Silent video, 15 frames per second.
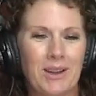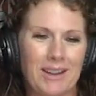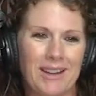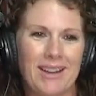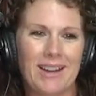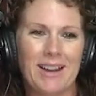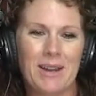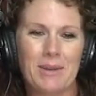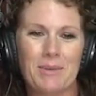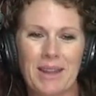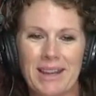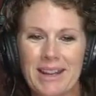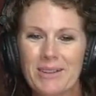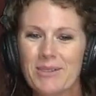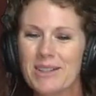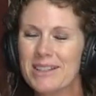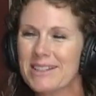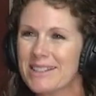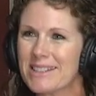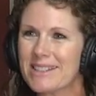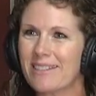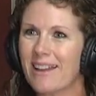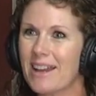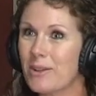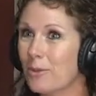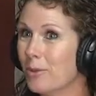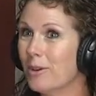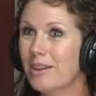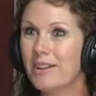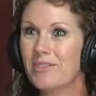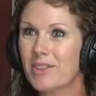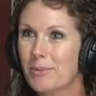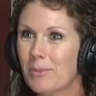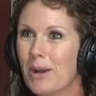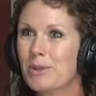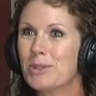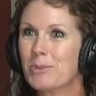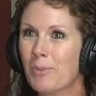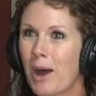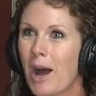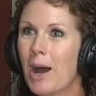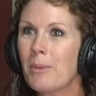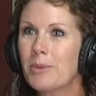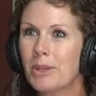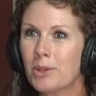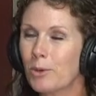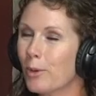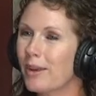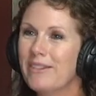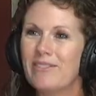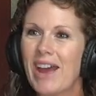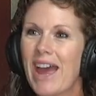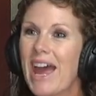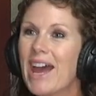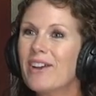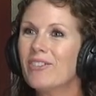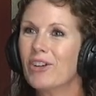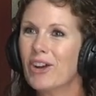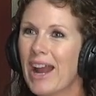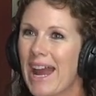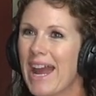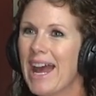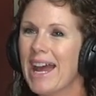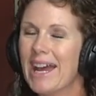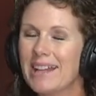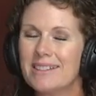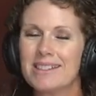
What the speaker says: and it was like one of the most popular we've ever had.